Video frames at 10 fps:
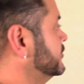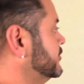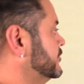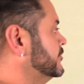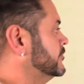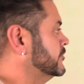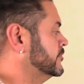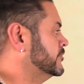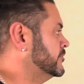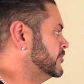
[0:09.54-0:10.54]

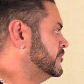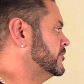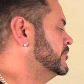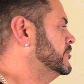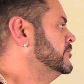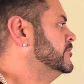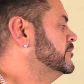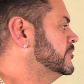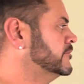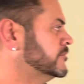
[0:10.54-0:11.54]

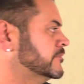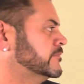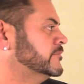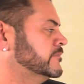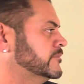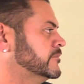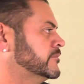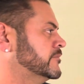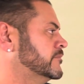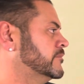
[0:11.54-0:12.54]

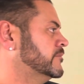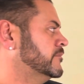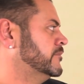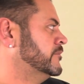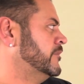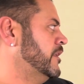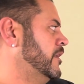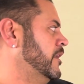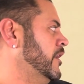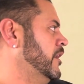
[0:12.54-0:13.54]

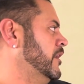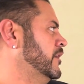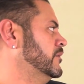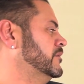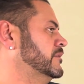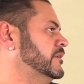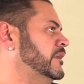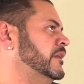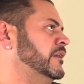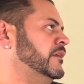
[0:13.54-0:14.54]
(not speaking)